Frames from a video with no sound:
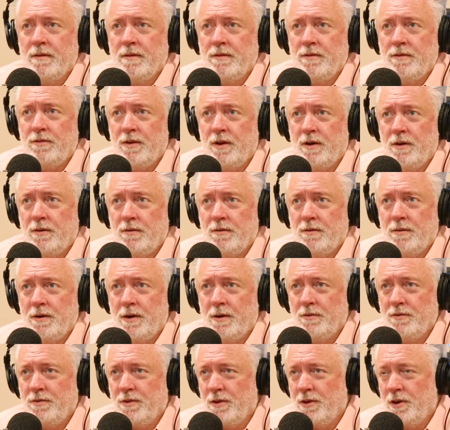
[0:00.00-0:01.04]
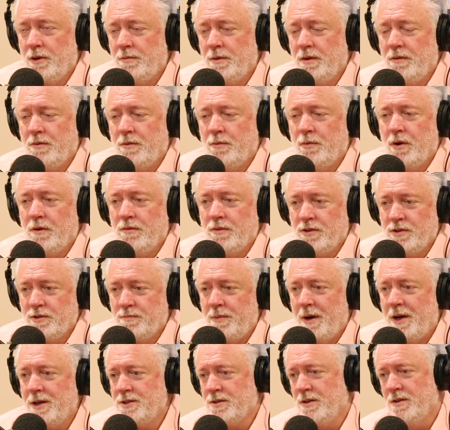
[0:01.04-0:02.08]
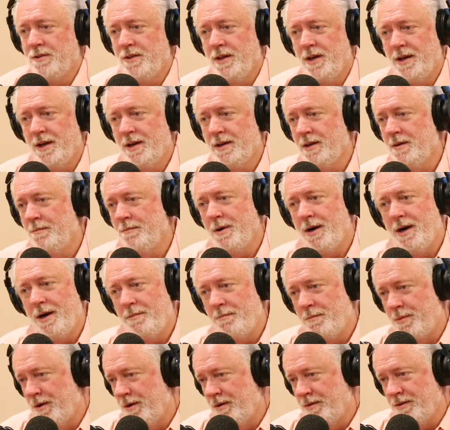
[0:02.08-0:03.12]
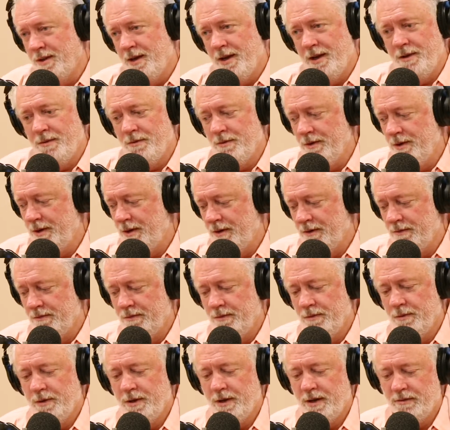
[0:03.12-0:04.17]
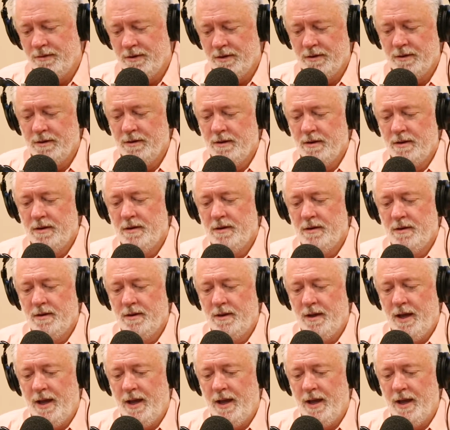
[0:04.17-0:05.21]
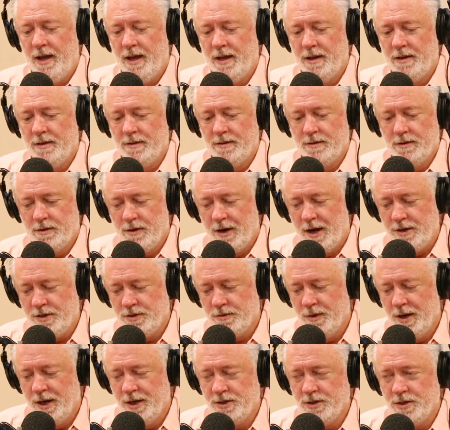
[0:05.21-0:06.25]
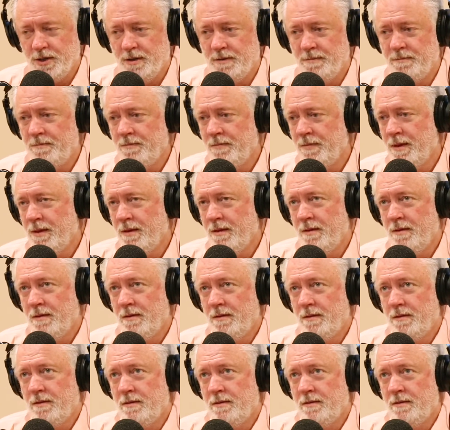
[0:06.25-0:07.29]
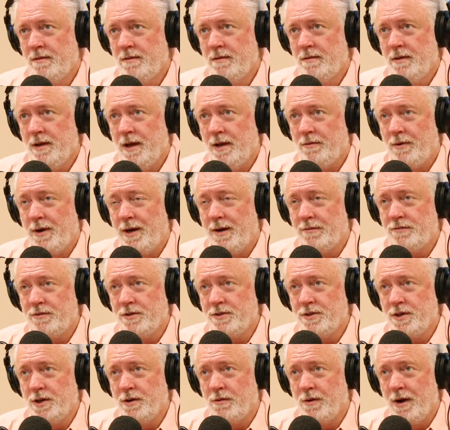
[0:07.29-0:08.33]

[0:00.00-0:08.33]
So it was a little bit more of a special thing. I combined birthday, whatever, and graduation. And right after she